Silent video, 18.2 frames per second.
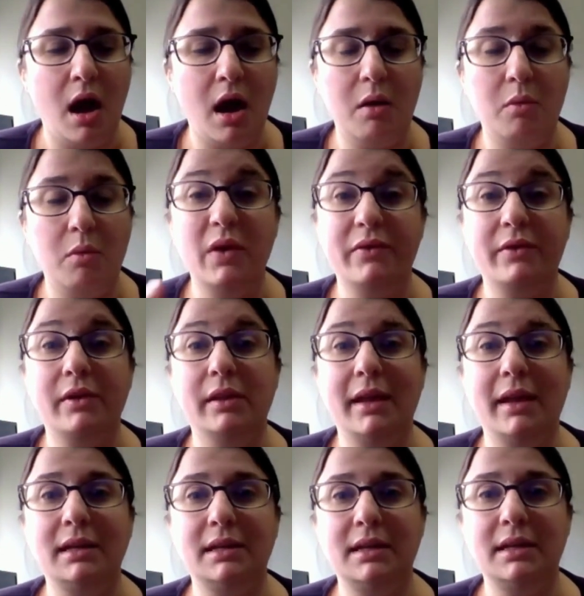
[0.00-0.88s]
um, we've
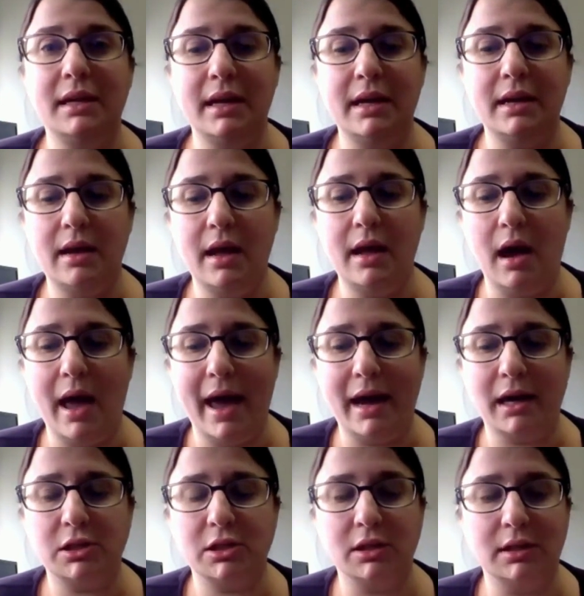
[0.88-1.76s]
collected
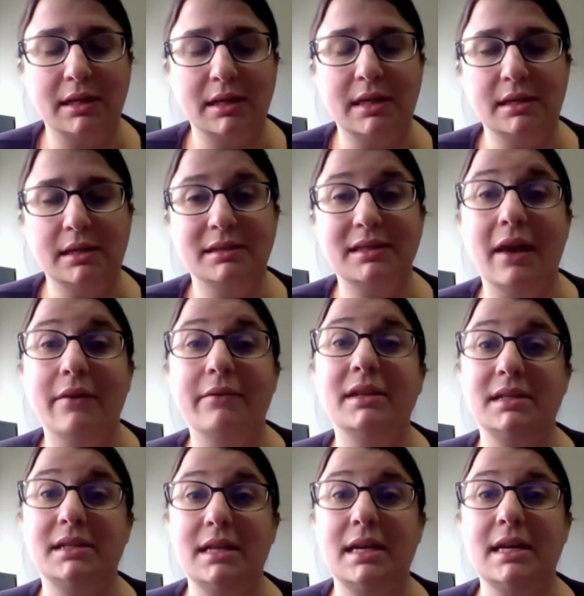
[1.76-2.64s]
actually
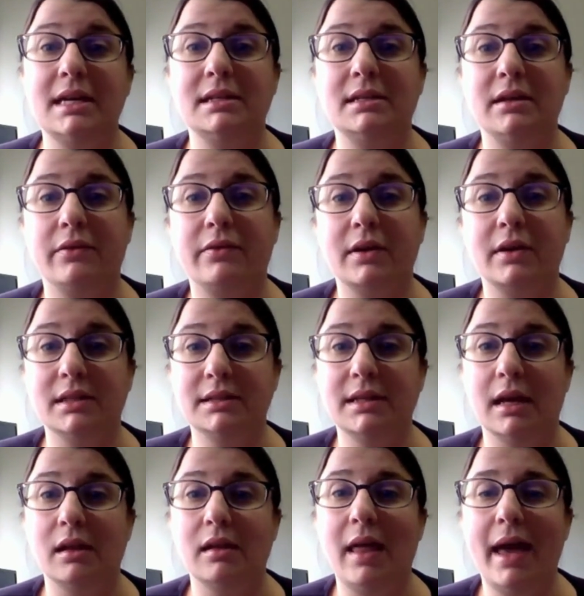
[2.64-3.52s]
17
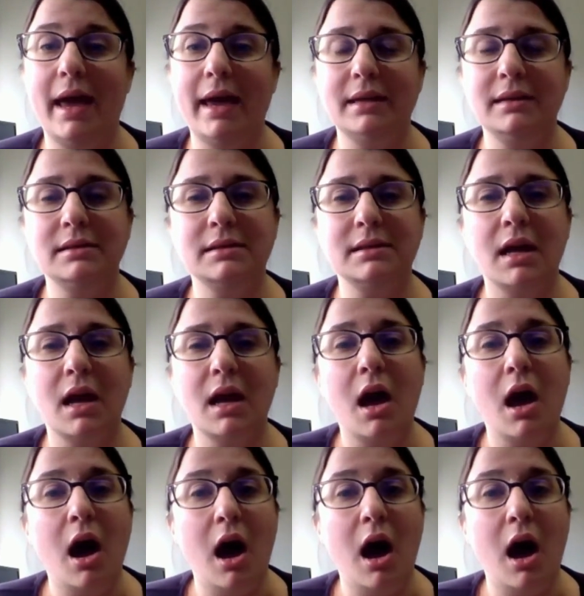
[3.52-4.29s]
different cell lines.